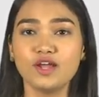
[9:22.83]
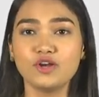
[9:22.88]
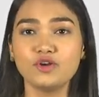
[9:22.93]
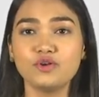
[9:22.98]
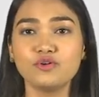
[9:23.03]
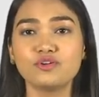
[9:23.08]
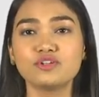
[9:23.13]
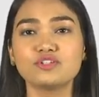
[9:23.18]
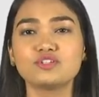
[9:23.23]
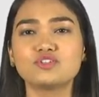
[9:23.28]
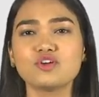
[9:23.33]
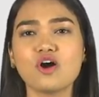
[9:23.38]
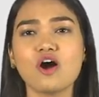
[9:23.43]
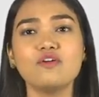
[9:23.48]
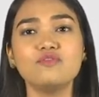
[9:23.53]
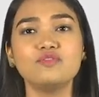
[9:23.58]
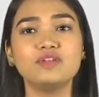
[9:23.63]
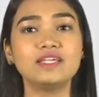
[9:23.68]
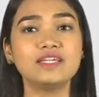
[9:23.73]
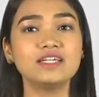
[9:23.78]
to
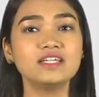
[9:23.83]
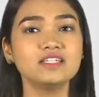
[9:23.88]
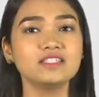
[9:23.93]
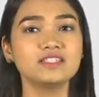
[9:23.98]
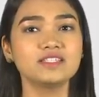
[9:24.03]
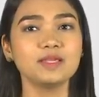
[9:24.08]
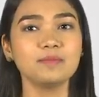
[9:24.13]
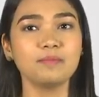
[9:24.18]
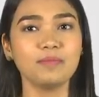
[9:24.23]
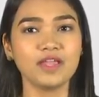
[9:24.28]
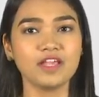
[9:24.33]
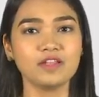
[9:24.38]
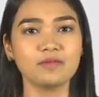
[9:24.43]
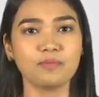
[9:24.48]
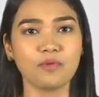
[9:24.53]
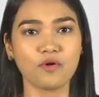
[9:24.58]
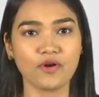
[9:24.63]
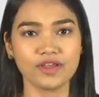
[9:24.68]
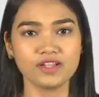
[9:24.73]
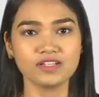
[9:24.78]
resolve legacy pain
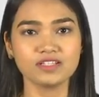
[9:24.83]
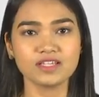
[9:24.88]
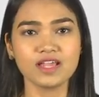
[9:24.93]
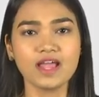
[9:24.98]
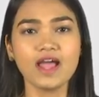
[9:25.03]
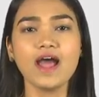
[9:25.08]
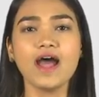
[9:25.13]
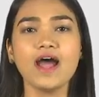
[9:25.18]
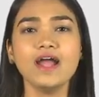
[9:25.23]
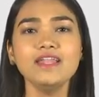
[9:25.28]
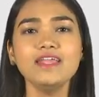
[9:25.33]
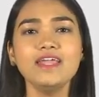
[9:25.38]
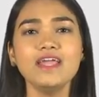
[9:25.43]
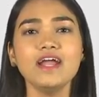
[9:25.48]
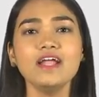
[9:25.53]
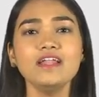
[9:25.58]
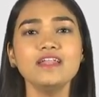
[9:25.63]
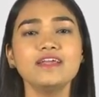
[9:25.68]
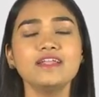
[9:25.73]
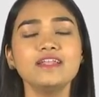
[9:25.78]
points and
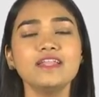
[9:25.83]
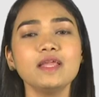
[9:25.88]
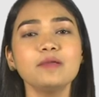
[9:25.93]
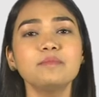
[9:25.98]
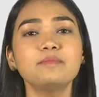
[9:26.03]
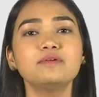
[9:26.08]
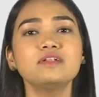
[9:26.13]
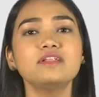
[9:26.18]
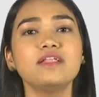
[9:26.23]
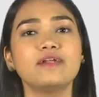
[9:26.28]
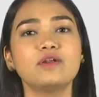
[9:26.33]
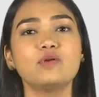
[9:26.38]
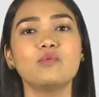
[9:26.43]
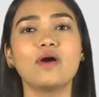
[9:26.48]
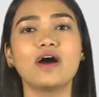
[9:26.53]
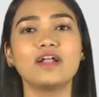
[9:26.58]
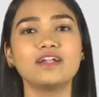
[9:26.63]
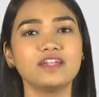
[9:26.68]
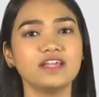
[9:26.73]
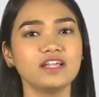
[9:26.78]
can enable
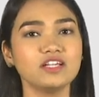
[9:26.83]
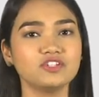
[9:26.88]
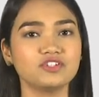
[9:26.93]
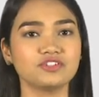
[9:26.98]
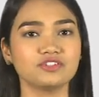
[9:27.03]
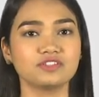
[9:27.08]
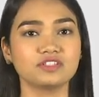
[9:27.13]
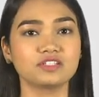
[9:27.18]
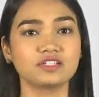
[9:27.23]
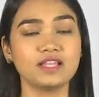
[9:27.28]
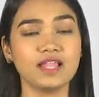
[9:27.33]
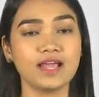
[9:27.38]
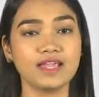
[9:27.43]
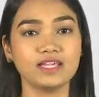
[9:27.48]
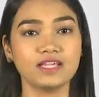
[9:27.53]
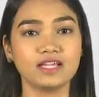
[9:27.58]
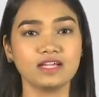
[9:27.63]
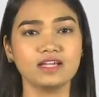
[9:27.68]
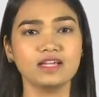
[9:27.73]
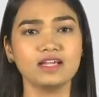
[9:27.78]
advantages
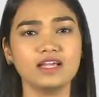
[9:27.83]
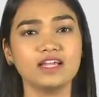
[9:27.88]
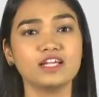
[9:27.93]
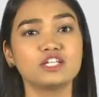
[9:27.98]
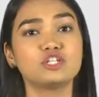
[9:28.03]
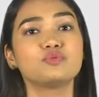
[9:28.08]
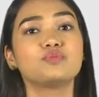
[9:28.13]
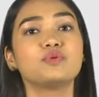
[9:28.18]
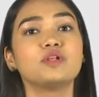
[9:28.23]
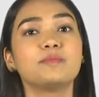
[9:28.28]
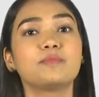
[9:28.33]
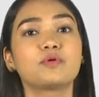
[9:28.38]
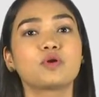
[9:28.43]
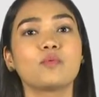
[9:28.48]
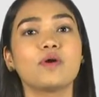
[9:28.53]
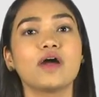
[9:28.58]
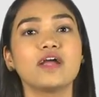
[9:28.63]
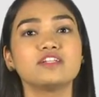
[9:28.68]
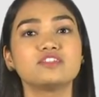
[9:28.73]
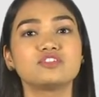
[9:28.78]
like it will
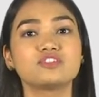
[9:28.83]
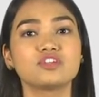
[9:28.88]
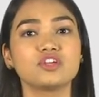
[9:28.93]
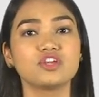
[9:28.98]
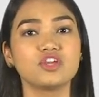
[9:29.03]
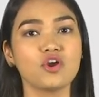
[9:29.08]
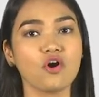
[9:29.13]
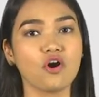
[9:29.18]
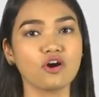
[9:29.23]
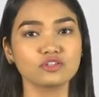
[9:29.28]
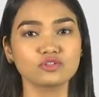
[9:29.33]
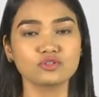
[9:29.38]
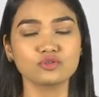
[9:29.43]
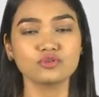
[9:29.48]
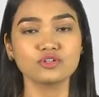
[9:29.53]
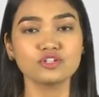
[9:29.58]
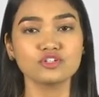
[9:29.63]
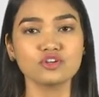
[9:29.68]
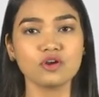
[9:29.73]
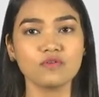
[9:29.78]
provide secure
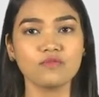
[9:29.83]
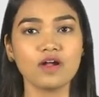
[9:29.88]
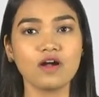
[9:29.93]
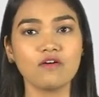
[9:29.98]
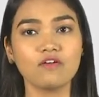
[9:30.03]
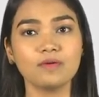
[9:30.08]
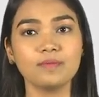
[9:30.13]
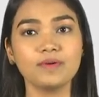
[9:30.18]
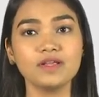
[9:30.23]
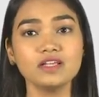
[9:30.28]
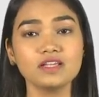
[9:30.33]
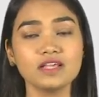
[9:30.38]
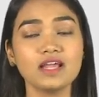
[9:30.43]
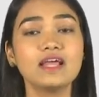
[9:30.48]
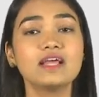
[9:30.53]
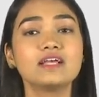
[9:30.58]
storage of government,